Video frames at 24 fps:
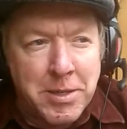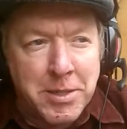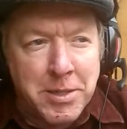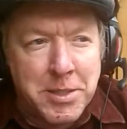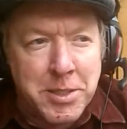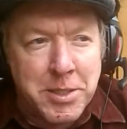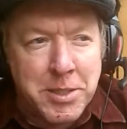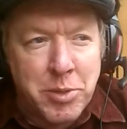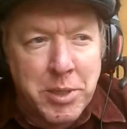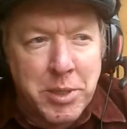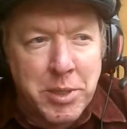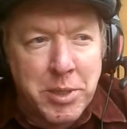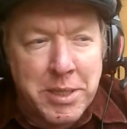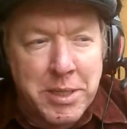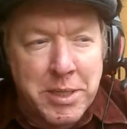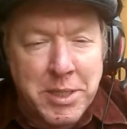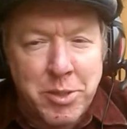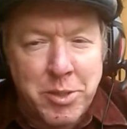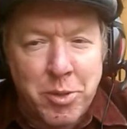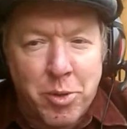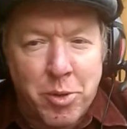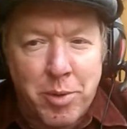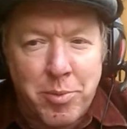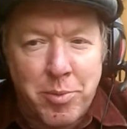So it
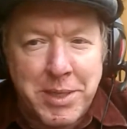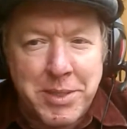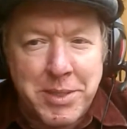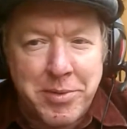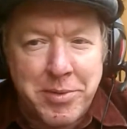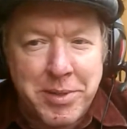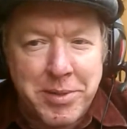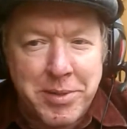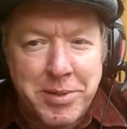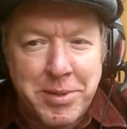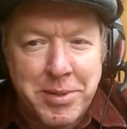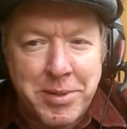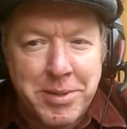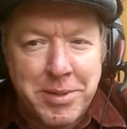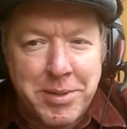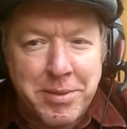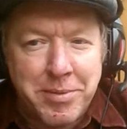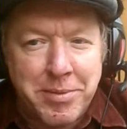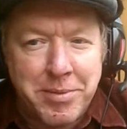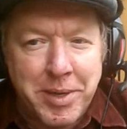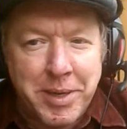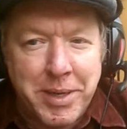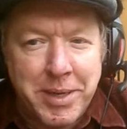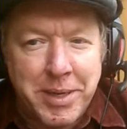is always
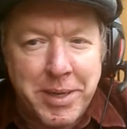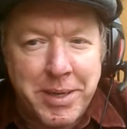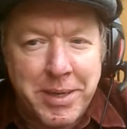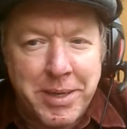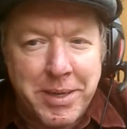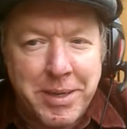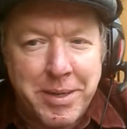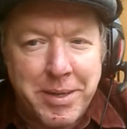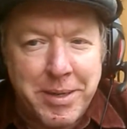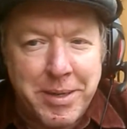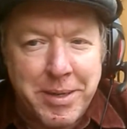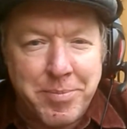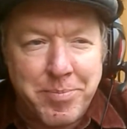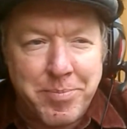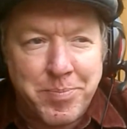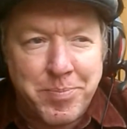very